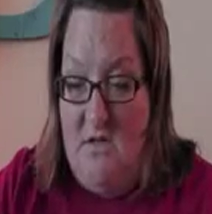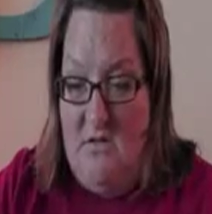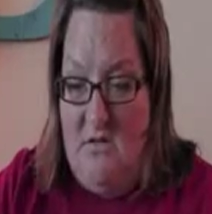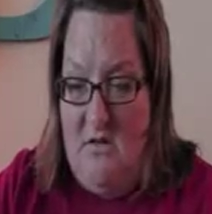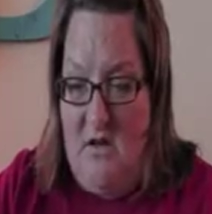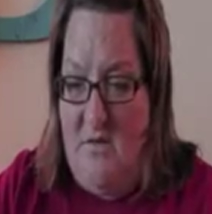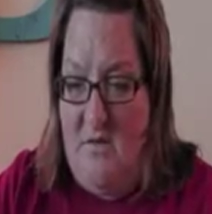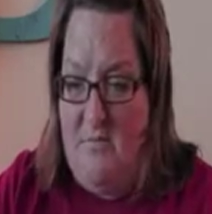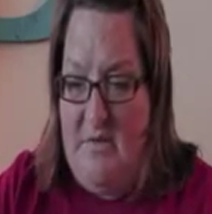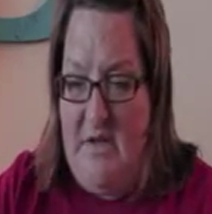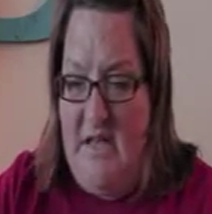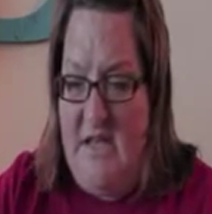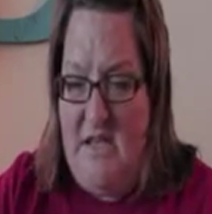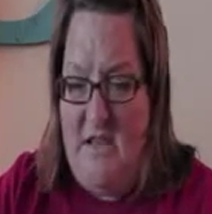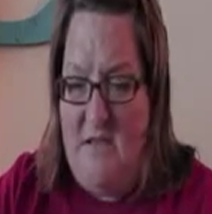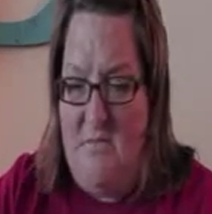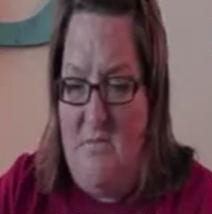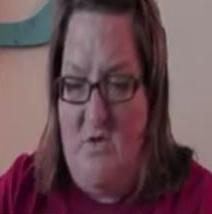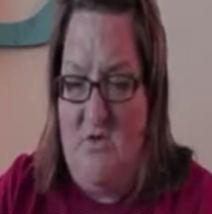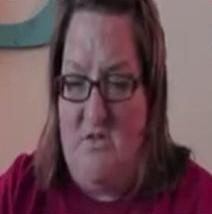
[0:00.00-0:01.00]
Not
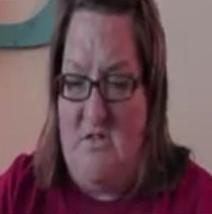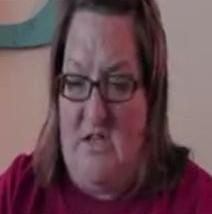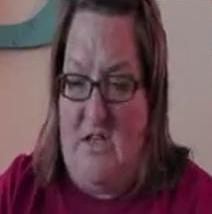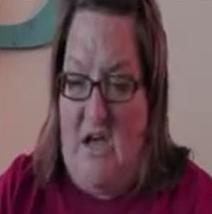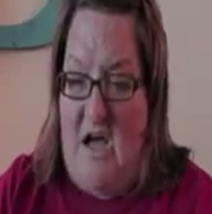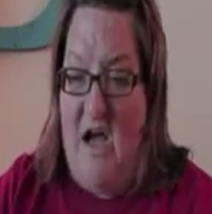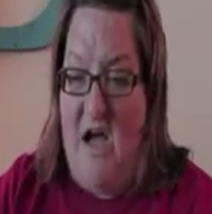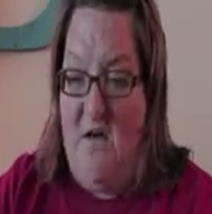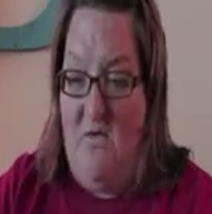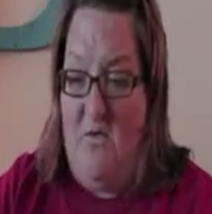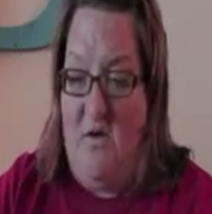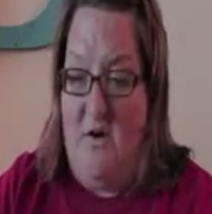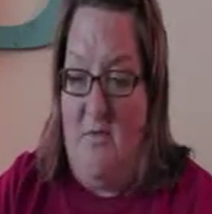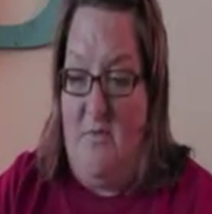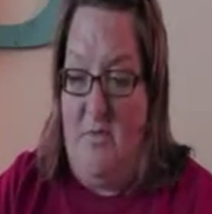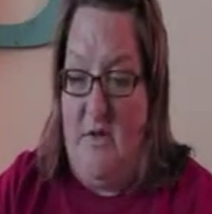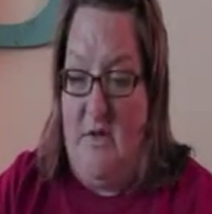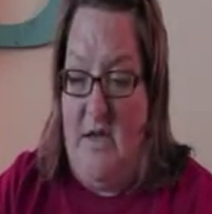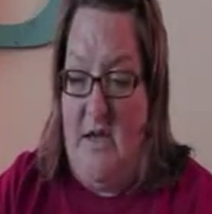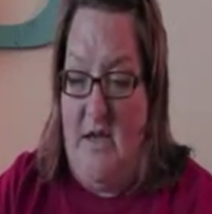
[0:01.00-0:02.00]
playing the music I want to
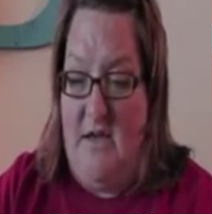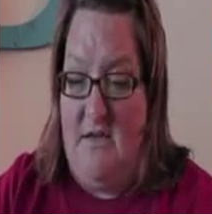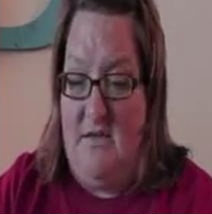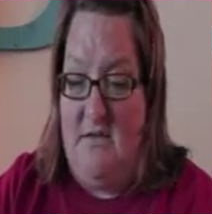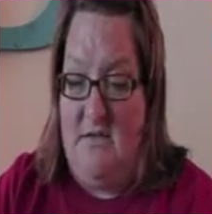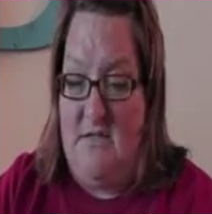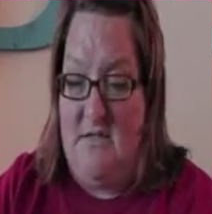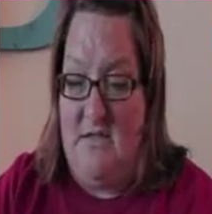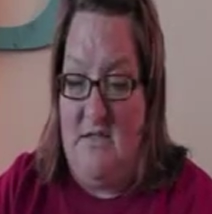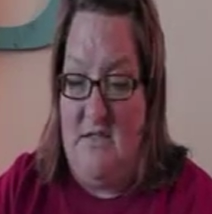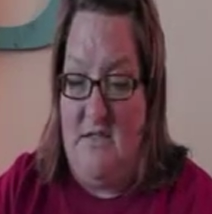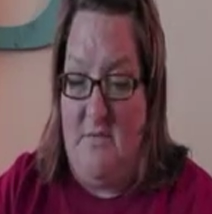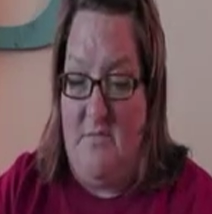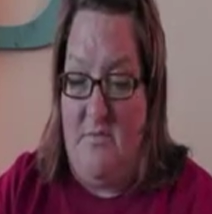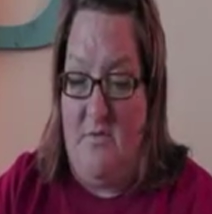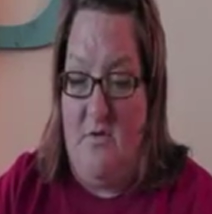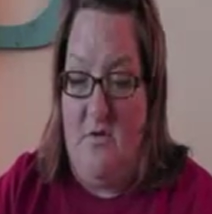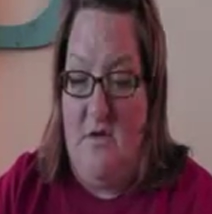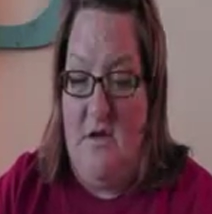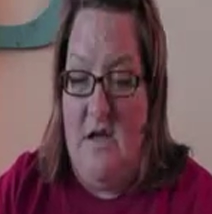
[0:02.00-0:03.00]
play, said
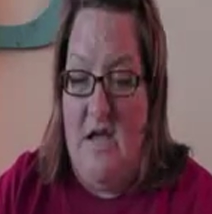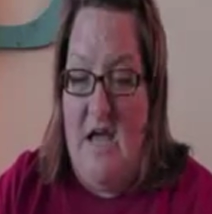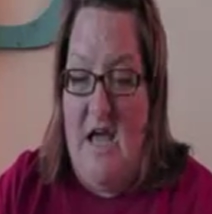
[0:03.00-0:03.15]
Dipper.